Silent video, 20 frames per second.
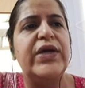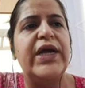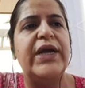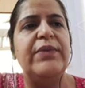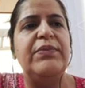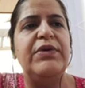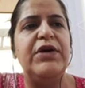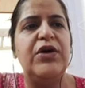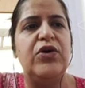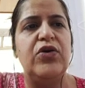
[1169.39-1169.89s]

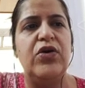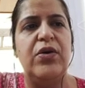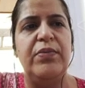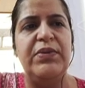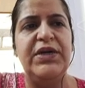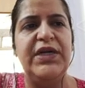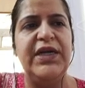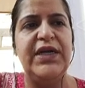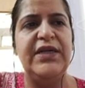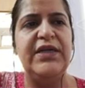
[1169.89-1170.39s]
can be
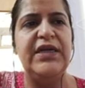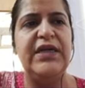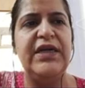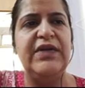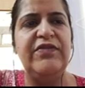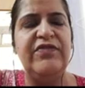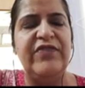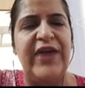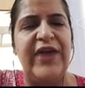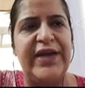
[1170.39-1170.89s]
accommodated
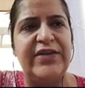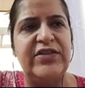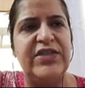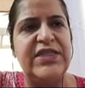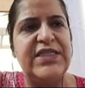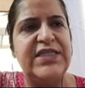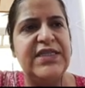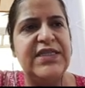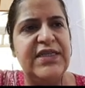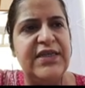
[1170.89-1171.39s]
in
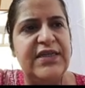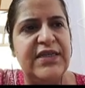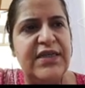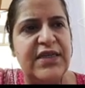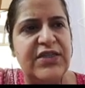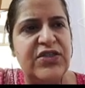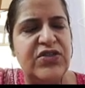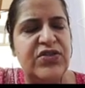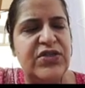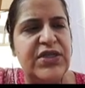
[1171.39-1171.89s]
factories and
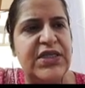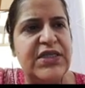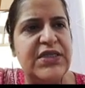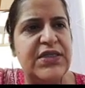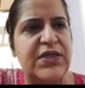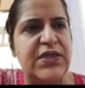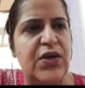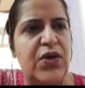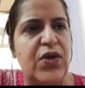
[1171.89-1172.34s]
industries